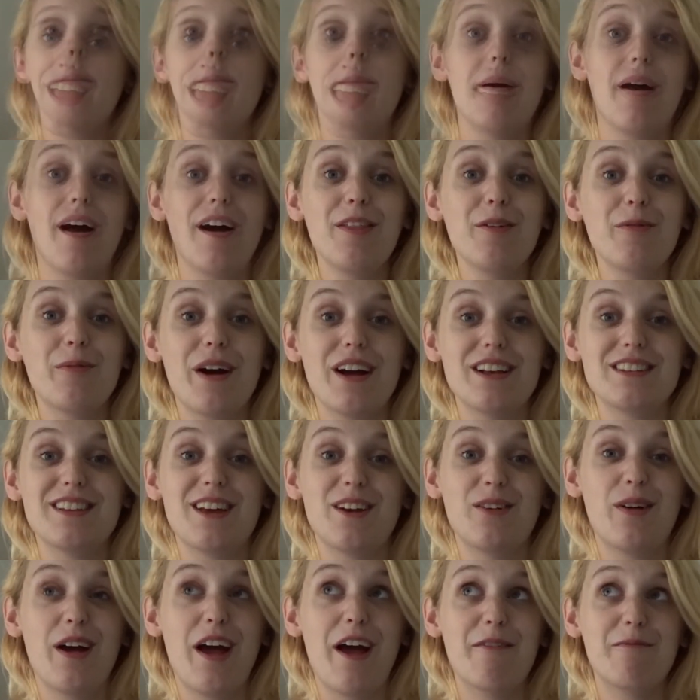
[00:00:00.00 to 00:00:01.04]
But otherwise, I
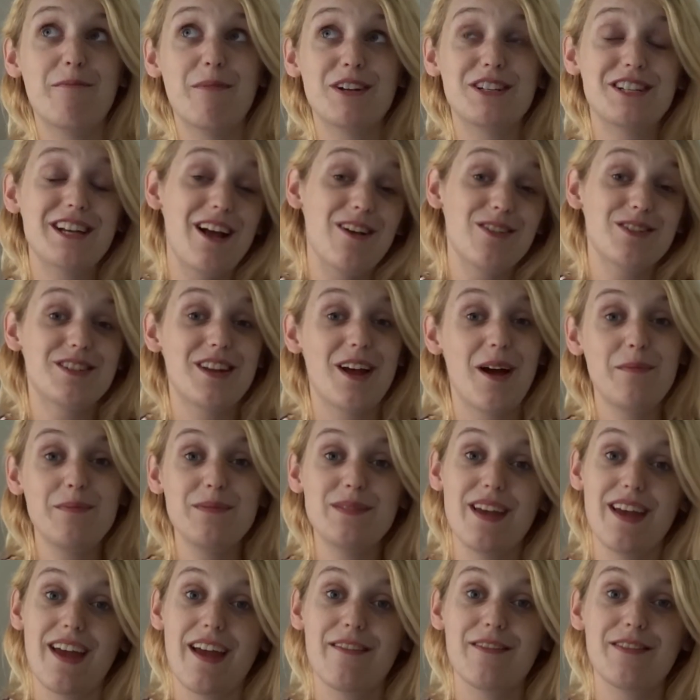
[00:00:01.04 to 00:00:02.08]
don't have much else to update.